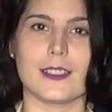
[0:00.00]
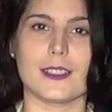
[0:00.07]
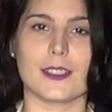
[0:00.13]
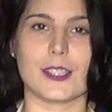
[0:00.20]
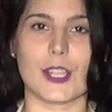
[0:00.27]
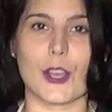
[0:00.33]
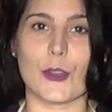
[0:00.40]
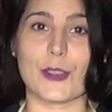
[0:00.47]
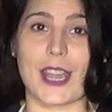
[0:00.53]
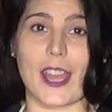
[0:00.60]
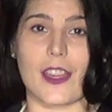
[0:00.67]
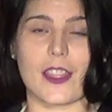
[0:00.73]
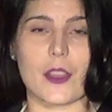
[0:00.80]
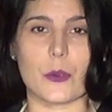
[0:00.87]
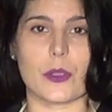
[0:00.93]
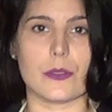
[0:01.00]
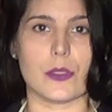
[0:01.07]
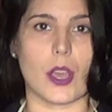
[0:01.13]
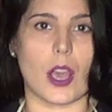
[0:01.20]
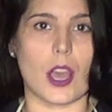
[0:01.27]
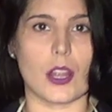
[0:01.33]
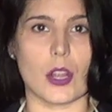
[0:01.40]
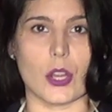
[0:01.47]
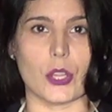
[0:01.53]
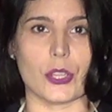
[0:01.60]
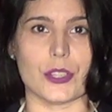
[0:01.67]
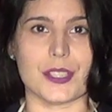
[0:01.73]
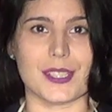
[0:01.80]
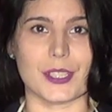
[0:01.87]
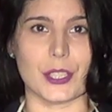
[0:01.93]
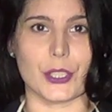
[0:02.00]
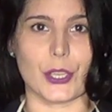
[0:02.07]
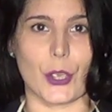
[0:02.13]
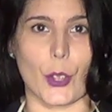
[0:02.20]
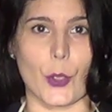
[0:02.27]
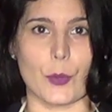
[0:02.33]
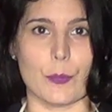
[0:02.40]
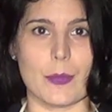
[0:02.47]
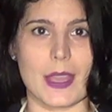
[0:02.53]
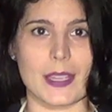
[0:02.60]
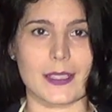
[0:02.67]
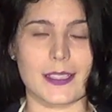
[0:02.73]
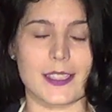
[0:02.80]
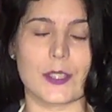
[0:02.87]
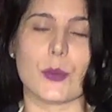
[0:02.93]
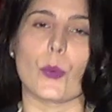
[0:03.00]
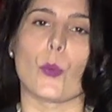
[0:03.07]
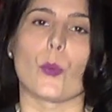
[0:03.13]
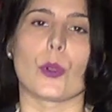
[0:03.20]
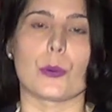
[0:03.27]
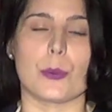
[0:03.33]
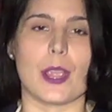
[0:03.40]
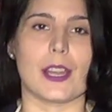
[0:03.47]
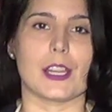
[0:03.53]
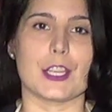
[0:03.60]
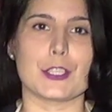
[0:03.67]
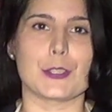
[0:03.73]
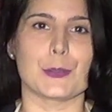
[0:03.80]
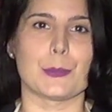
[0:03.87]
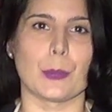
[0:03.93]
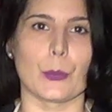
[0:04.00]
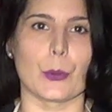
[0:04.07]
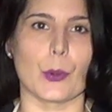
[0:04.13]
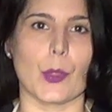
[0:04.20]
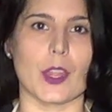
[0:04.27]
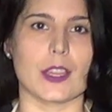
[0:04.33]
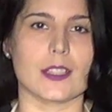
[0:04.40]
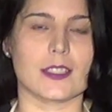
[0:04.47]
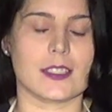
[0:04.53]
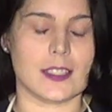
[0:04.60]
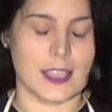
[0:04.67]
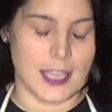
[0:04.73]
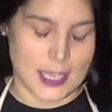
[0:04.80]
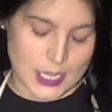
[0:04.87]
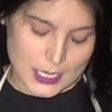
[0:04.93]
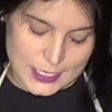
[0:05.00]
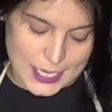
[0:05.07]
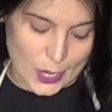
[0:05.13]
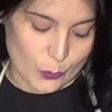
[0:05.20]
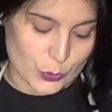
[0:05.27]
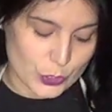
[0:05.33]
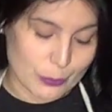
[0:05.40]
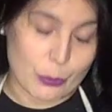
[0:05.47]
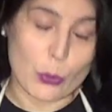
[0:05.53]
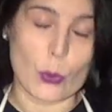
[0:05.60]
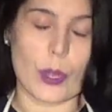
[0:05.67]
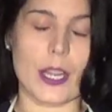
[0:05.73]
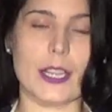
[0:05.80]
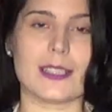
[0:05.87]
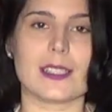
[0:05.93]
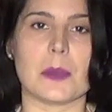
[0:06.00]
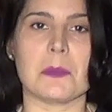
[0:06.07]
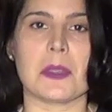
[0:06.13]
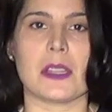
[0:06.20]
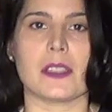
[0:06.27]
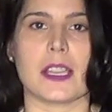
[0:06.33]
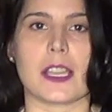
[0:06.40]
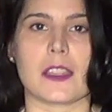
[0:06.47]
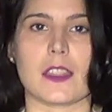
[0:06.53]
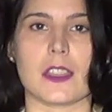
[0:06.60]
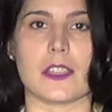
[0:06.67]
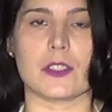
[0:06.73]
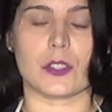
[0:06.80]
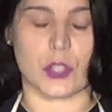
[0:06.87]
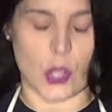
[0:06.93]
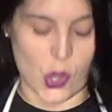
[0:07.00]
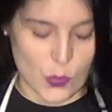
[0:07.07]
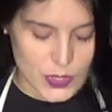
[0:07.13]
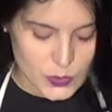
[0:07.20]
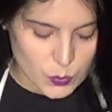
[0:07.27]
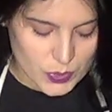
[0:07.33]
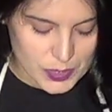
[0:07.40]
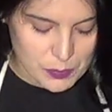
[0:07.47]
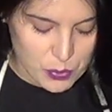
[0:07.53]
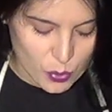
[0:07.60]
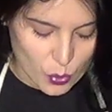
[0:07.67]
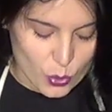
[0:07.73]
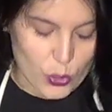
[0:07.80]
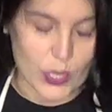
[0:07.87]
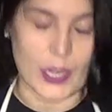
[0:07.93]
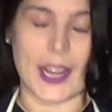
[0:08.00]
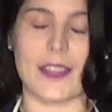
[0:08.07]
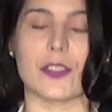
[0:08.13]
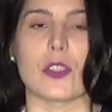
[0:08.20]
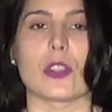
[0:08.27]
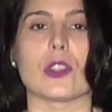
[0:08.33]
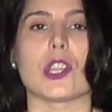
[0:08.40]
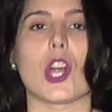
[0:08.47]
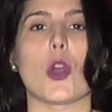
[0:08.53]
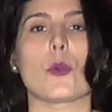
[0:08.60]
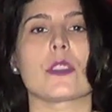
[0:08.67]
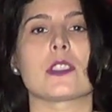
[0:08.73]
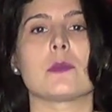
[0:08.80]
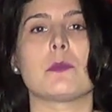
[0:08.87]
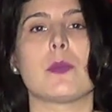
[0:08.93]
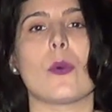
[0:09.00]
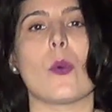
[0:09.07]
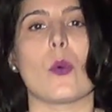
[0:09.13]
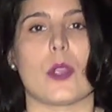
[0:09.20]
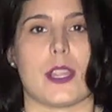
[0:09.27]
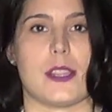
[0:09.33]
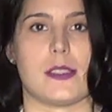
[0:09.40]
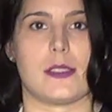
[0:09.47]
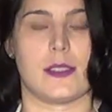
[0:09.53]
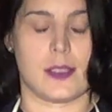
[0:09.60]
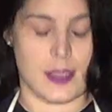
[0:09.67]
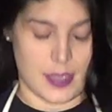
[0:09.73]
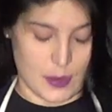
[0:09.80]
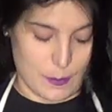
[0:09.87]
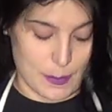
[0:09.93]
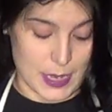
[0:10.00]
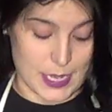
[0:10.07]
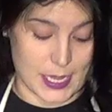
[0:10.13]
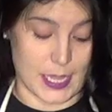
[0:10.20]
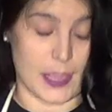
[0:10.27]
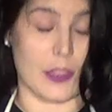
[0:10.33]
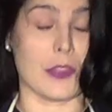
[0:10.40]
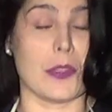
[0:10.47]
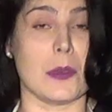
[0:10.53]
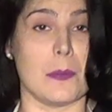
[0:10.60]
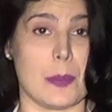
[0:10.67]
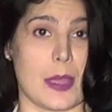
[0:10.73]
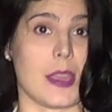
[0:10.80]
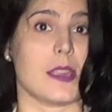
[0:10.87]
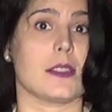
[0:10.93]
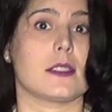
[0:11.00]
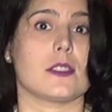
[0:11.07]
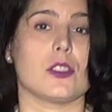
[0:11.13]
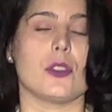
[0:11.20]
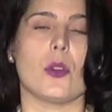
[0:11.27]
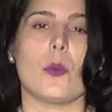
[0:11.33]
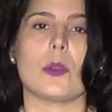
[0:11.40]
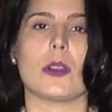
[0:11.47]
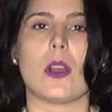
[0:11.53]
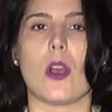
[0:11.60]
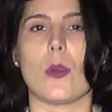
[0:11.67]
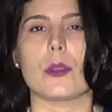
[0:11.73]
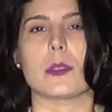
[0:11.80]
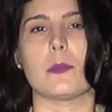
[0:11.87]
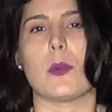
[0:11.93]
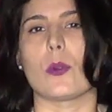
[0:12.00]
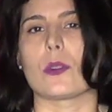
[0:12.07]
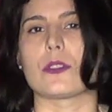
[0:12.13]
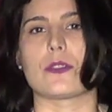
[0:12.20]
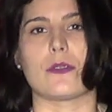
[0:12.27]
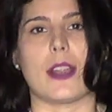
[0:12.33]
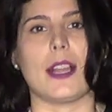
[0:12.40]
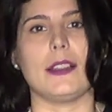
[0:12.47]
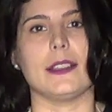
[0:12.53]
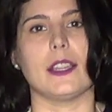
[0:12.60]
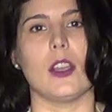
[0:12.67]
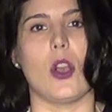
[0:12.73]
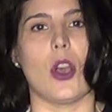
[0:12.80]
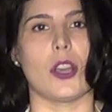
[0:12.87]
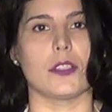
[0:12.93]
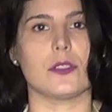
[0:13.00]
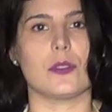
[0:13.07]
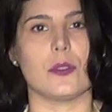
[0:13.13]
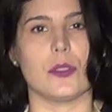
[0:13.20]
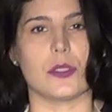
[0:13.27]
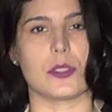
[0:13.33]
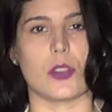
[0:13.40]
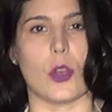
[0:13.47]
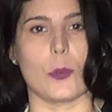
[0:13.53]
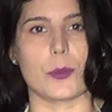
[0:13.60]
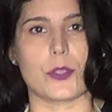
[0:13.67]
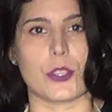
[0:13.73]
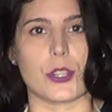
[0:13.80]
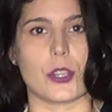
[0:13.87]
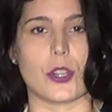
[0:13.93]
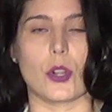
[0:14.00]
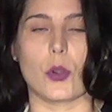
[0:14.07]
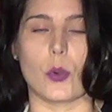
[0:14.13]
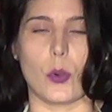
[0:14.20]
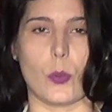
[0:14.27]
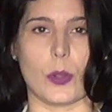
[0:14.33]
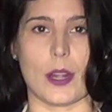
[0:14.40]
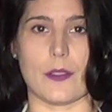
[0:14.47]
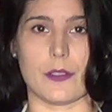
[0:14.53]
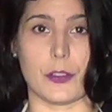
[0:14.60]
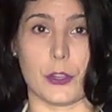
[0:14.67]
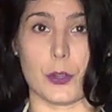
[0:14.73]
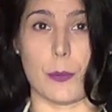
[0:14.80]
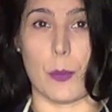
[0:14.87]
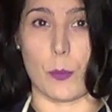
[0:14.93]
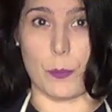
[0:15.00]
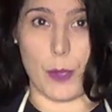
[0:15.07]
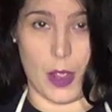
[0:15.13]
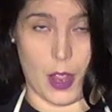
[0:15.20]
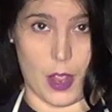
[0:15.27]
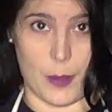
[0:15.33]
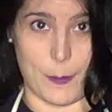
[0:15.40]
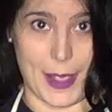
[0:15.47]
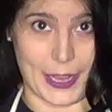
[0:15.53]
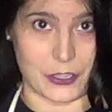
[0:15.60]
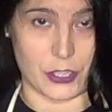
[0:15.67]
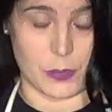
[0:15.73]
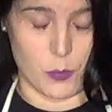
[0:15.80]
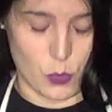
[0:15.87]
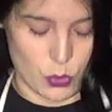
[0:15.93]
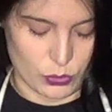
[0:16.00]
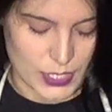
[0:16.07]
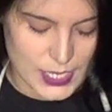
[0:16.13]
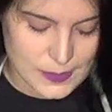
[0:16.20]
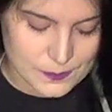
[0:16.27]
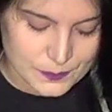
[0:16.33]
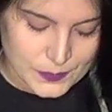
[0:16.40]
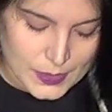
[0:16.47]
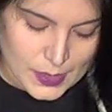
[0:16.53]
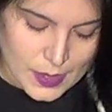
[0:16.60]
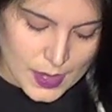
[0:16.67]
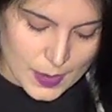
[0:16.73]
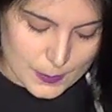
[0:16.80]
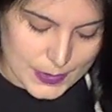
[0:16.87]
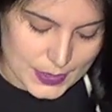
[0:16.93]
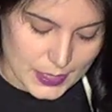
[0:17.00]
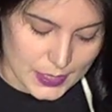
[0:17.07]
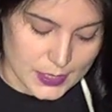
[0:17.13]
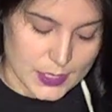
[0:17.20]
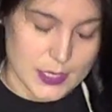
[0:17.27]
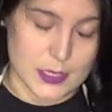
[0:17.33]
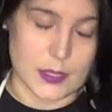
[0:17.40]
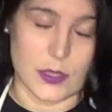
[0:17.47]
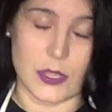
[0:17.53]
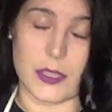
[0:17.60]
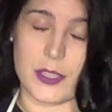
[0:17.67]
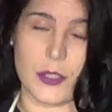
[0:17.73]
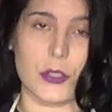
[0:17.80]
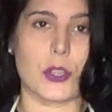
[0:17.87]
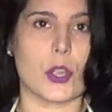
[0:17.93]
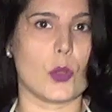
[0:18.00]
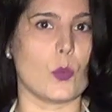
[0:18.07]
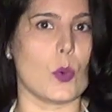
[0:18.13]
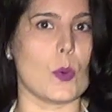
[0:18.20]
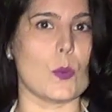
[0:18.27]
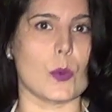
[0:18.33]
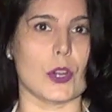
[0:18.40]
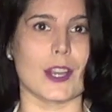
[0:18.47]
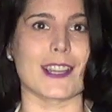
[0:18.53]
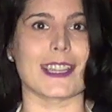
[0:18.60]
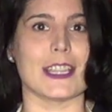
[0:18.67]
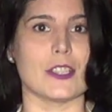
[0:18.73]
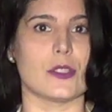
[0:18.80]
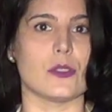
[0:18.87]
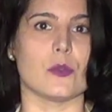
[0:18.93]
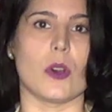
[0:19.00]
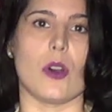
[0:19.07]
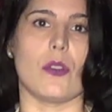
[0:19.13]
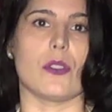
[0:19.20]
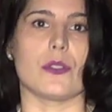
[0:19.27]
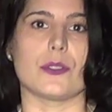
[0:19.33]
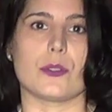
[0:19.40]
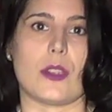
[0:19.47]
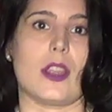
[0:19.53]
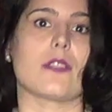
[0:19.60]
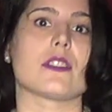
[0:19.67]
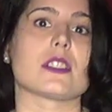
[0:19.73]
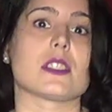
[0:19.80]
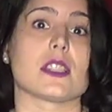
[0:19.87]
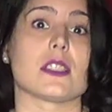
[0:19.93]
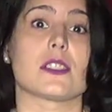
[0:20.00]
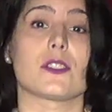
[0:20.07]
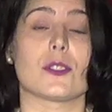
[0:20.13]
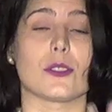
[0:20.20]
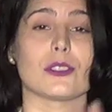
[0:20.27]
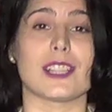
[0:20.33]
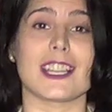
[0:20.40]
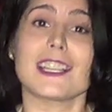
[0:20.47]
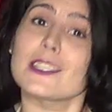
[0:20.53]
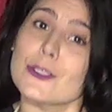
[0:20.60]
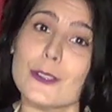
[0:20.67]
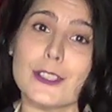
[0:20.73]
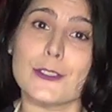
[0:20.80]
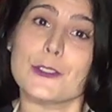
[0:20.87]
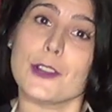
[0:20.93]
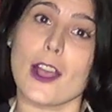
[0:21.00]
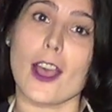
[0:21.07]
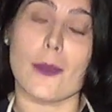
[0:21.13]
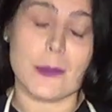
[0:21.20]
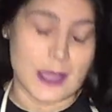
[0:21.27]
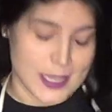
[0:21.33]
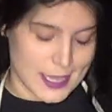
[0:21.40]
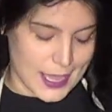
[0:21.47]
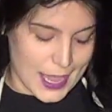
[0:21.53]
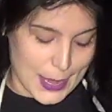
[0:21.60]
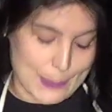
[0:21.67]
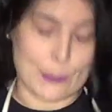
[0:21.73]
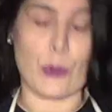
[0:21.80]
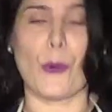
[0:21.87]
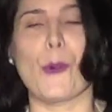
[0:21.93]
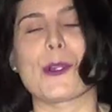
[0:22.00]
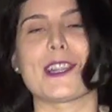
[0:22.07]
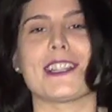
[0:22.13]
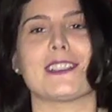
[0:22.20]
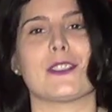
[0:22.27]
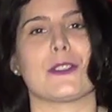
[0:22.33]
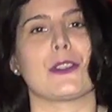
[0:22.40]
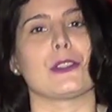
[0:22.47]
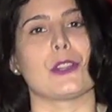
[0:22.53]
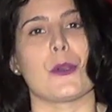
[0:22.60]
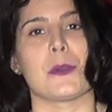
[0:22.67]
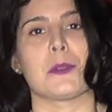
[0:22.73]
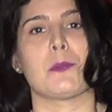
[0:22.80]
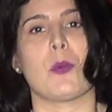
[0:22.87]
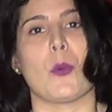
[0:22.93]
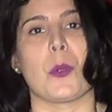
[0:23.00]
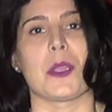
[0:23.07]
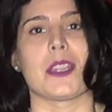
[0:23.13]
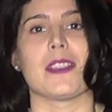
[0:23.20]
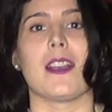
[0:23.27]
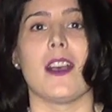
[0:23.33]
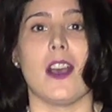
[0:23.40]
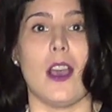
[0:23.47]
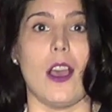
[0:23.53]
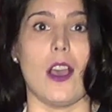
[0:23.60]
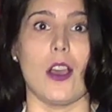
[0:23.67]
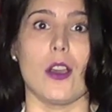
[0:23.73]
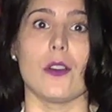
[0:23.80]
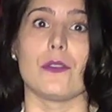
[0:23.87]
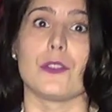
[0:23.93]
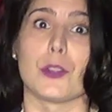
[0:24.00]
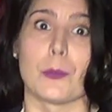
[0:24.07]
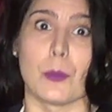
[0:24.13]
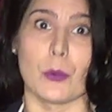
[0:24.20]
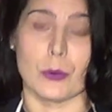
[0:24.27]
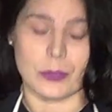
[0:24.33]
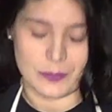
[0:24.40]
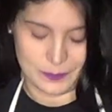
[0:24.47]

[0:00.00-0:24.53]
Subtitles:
So now that we've got all our silicone mixed, we're ready to pour this. Now when you're pouring something like this, you always want to pour at the lowest point, meaning the base. You don't want to always pour directly onto the sculpture or whatever you're actually molding, because the silicone will work into all those crevices. So let it do its job and pour it to the lowest point of your mold.